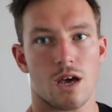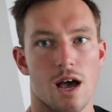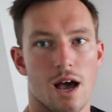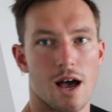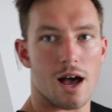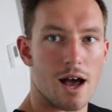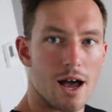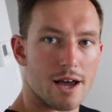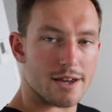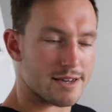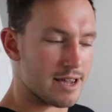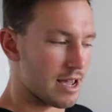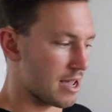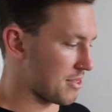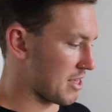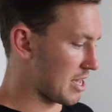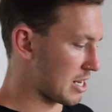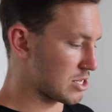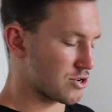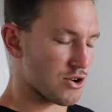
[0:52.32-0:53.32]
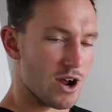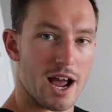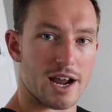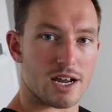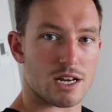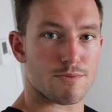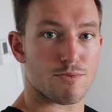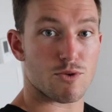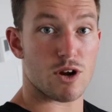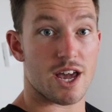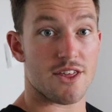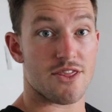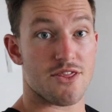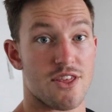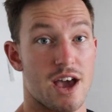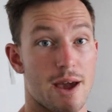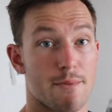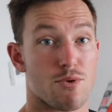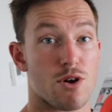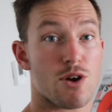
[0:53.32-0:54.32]
Yeah, that's Dragon's Breath.
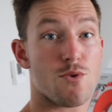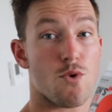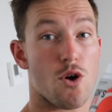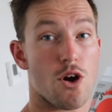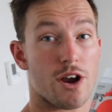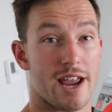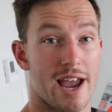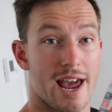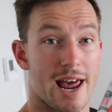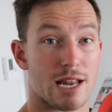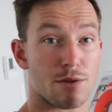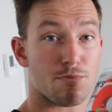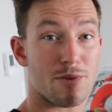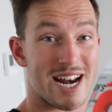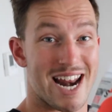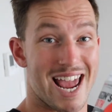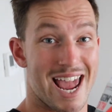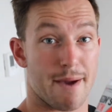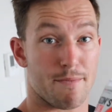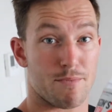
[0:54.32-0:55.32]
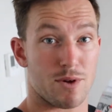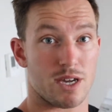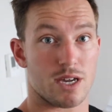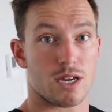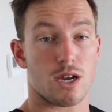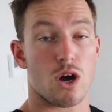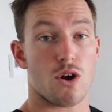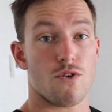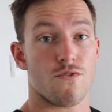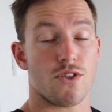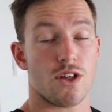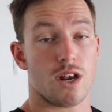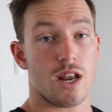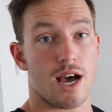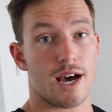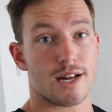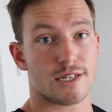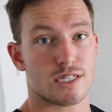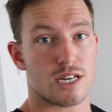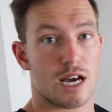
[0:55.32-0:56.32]
That pre-workout has been epic over the
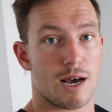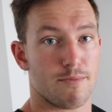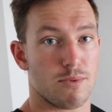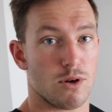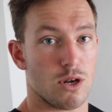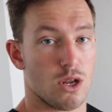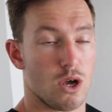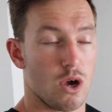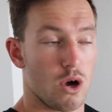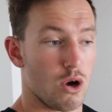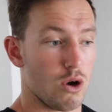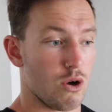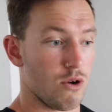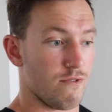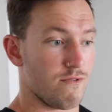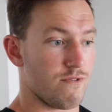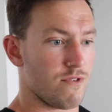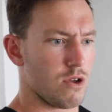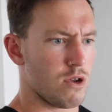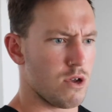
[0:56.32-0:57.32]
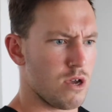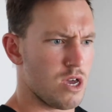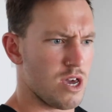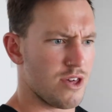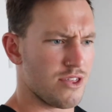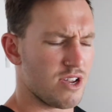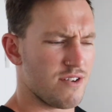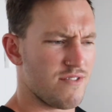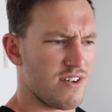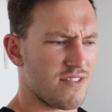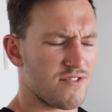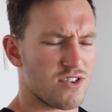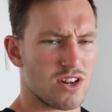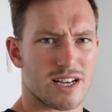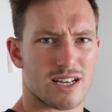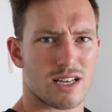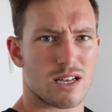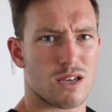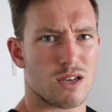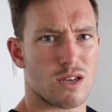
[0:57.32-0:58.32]
last couple of, I think I've had it for
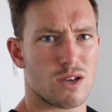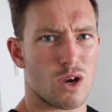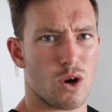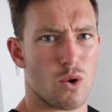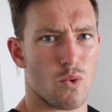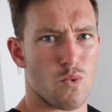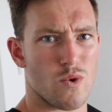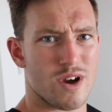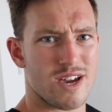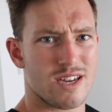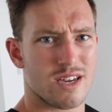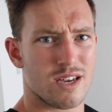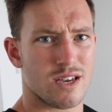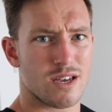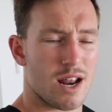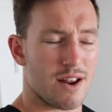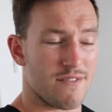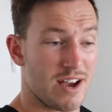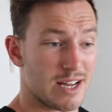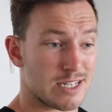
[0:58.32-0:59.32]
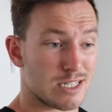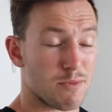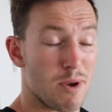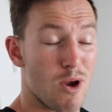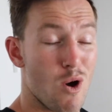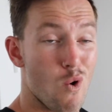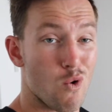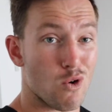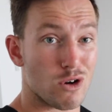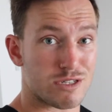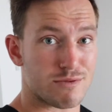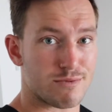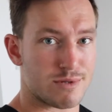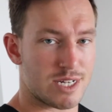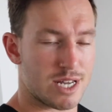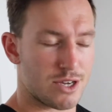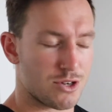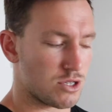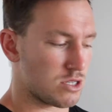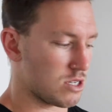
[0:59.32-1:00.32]
like a week, and I've had some awesome
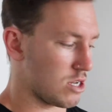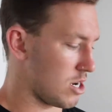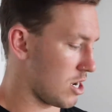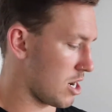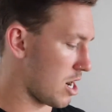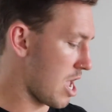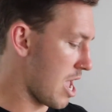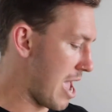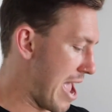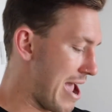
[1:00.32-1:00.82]
sessions on it.